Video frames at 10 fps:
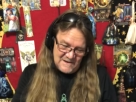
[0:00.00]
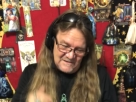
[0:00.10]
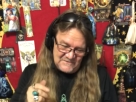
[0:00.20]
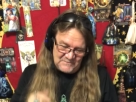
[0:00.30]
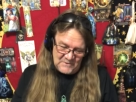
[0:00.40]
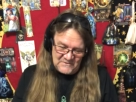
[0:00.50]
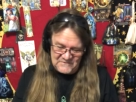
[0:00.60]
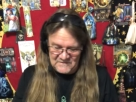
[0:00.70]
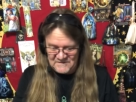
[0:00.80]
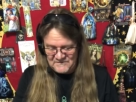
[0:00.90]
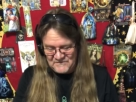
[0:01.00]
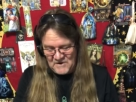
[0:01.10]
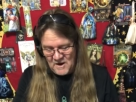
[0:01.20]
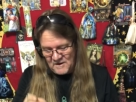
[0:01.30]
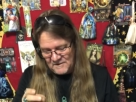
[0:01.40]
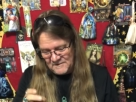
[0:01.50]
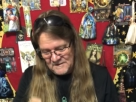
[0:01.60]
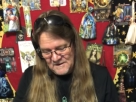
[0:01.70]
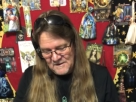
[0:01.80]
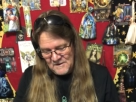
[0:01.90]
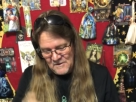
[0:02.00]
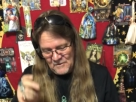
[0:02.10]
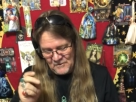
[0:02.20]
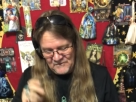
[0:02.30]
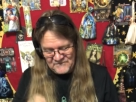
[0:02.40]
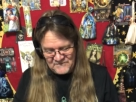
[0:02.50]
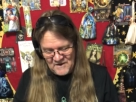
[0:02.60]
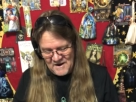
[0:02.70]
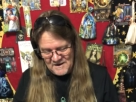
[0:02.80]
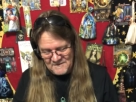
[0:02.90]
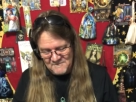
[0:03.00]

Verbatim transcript: This person, this young earth sign,